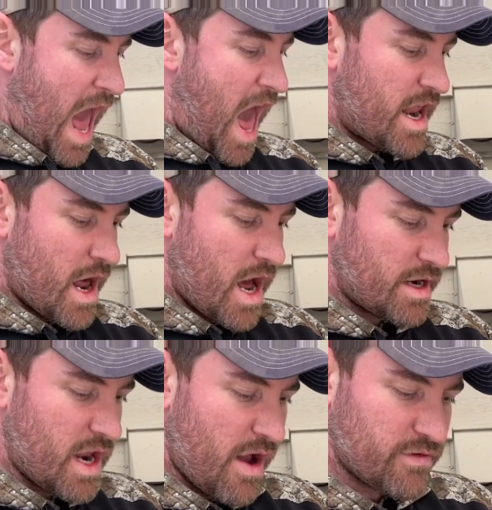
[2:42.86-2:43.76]
add
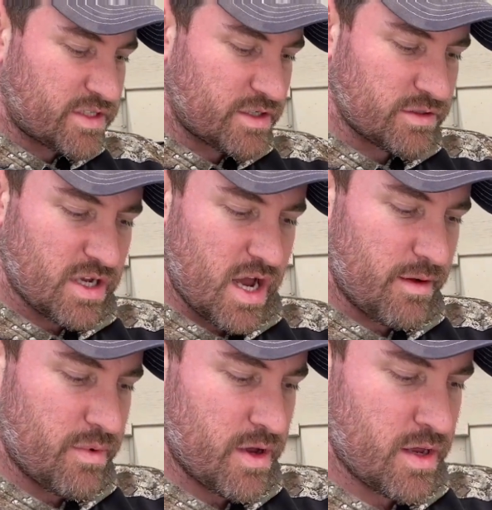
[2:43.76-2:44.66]
on every single
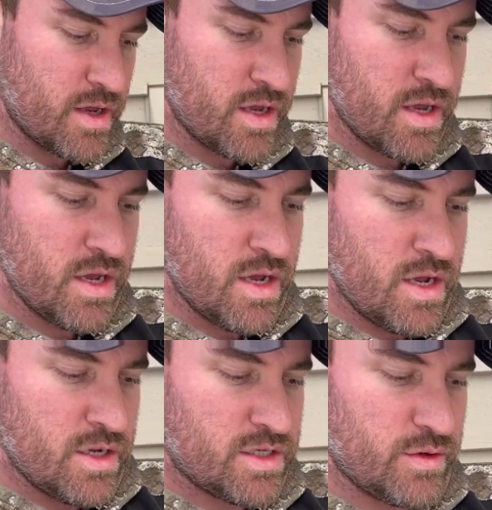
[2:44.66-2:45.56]
time.
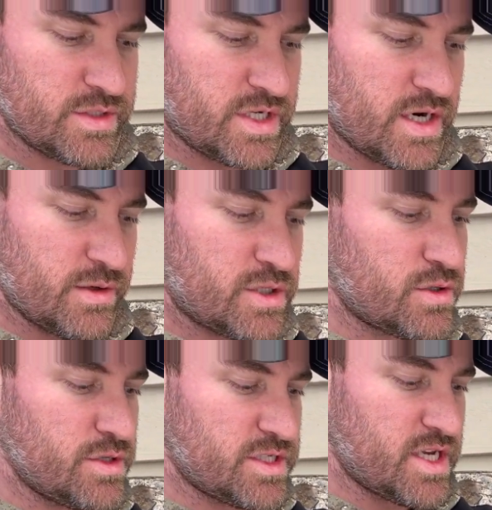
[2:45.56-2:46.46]
So we're just going to
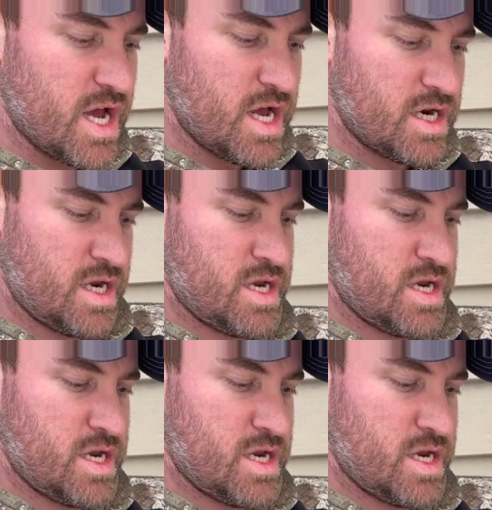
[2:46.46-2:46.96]
screw this on,